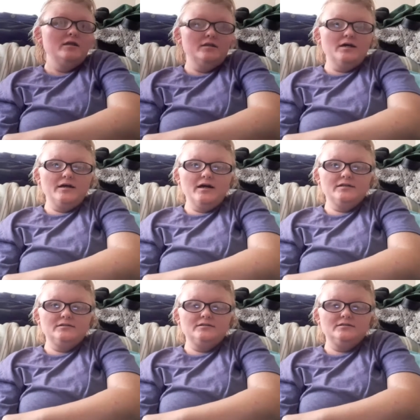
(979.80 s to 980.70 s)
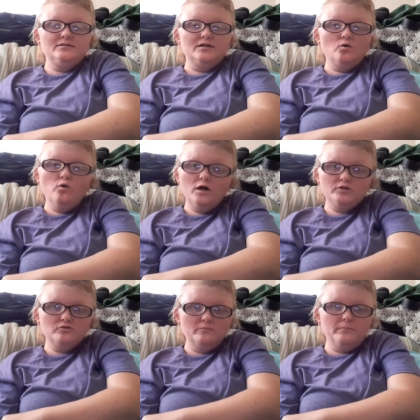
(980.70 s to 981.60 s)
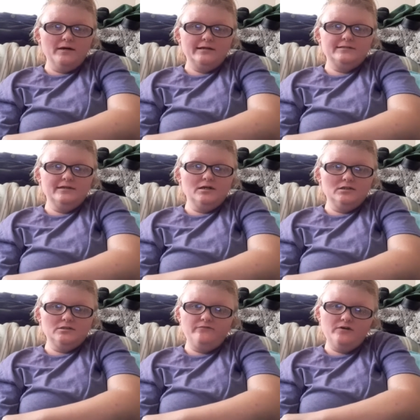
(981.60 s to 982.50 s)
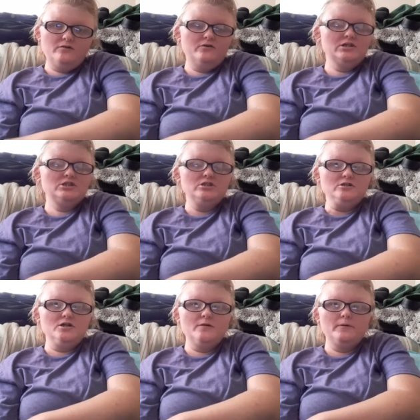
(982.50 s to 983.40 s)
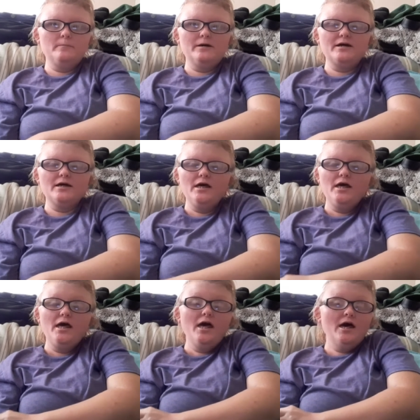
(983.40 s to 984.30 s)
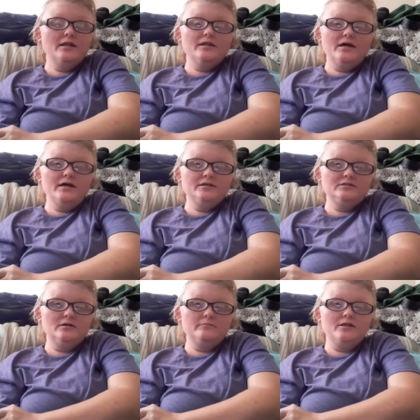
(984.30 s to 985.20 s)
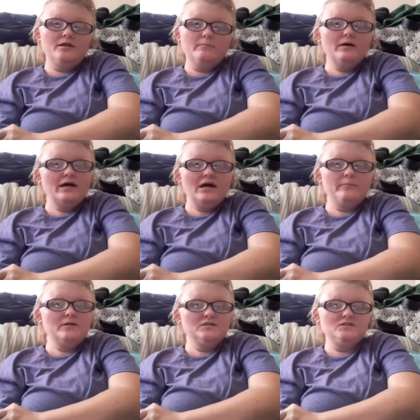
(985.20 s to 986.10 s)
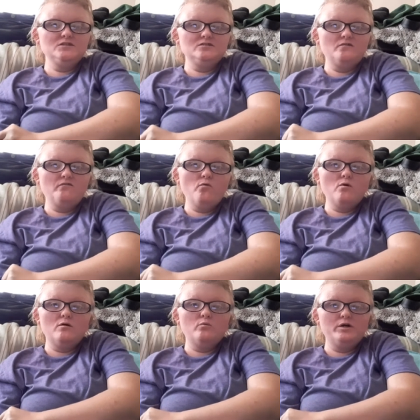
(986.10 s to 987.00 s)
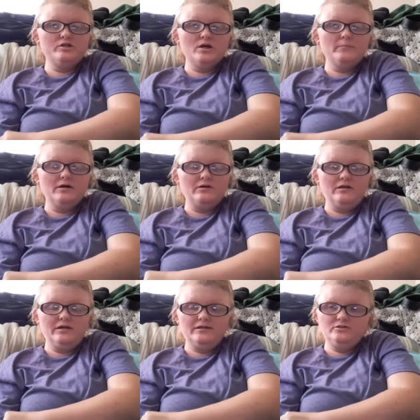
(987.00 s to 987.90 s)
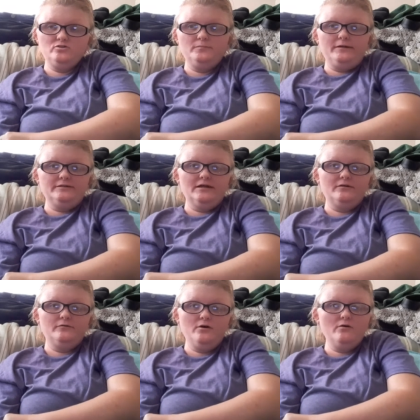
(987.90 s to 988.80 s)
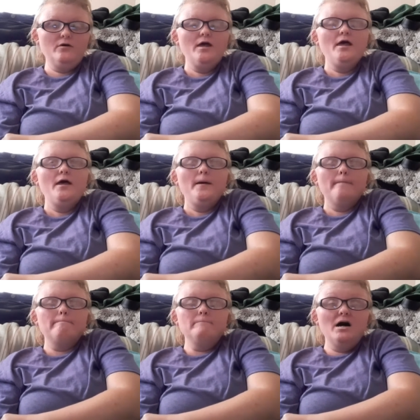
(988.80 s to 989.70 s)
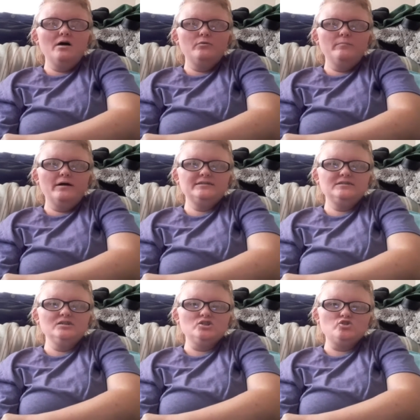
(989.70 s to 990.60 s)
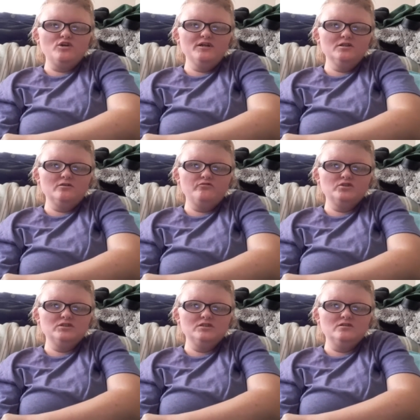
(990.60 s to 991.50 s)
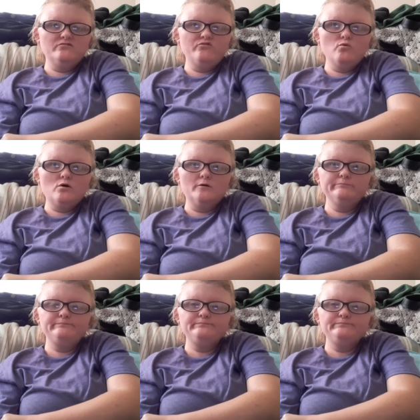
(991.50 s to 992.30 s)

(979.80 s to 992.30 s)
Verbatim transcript: they got the quadrant back. They got the Federation coming back. And that is something that might happen in season four, which I'm not going to get into because I don't know. But we might see a trailer for season four.